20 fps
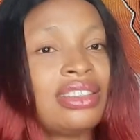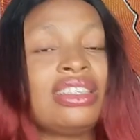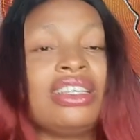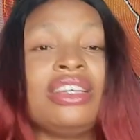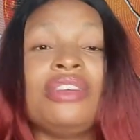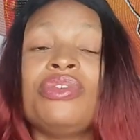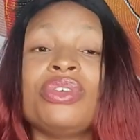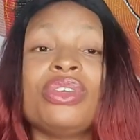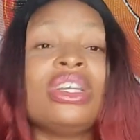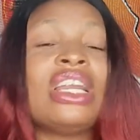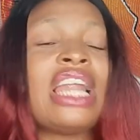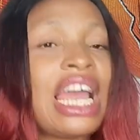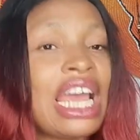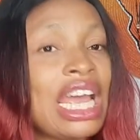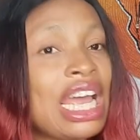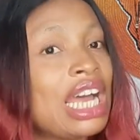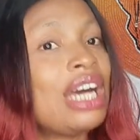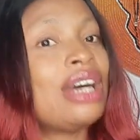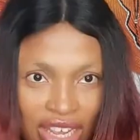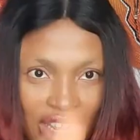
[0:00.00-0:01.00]
If you
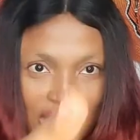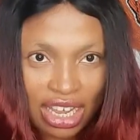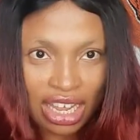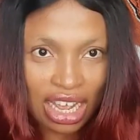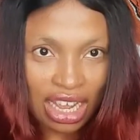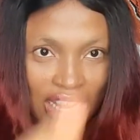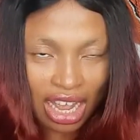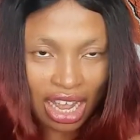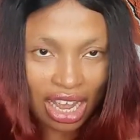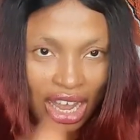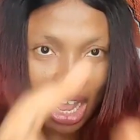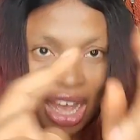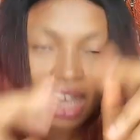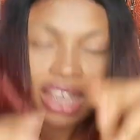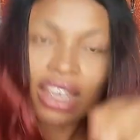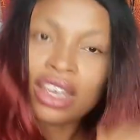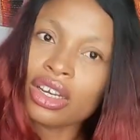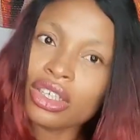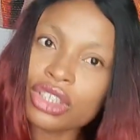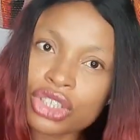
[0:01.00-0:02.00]
like him, yeah,
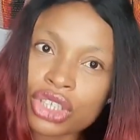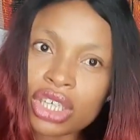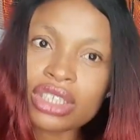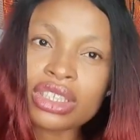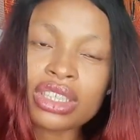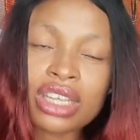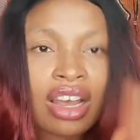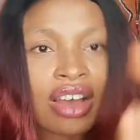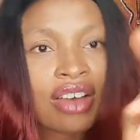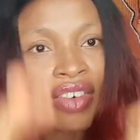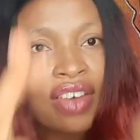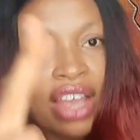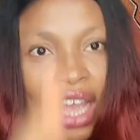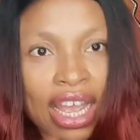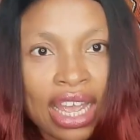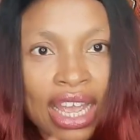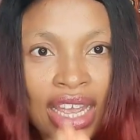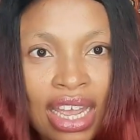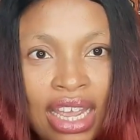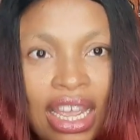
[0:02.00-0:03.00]
you're short.
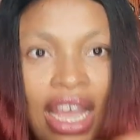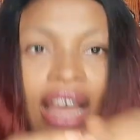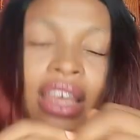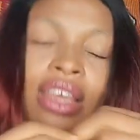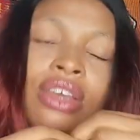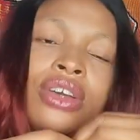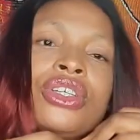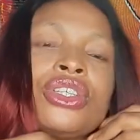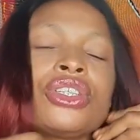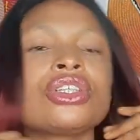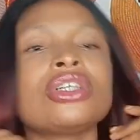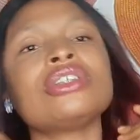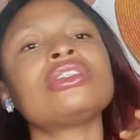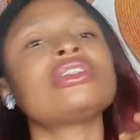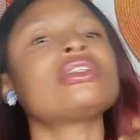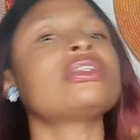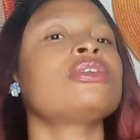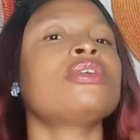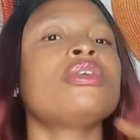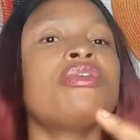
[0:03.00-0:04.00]
You're
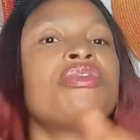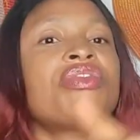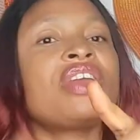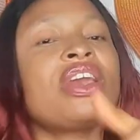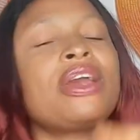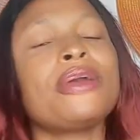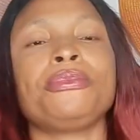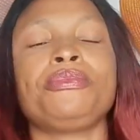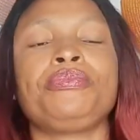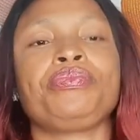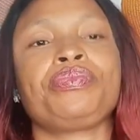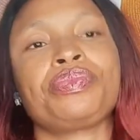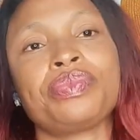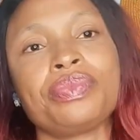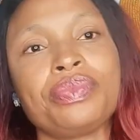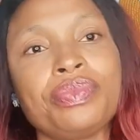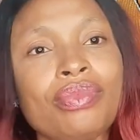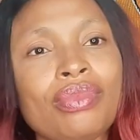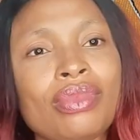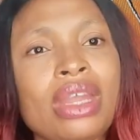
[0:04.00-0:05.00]
short. No fear.
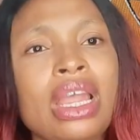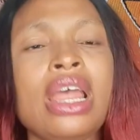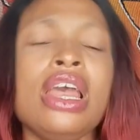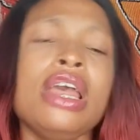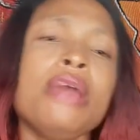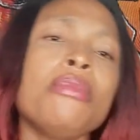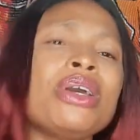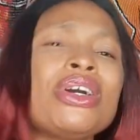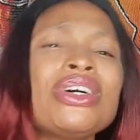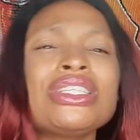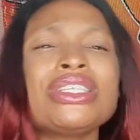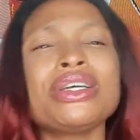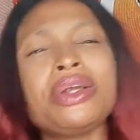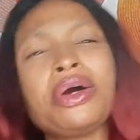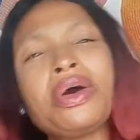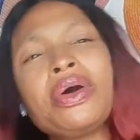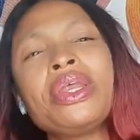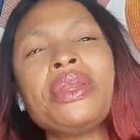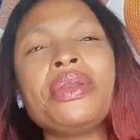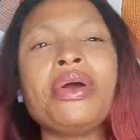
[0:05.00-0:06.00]
Because on a
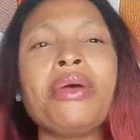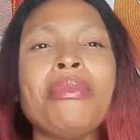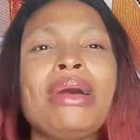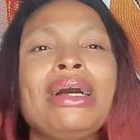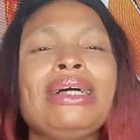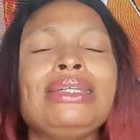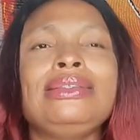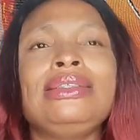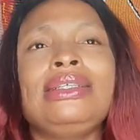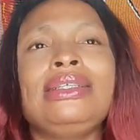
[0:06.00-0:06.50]
normal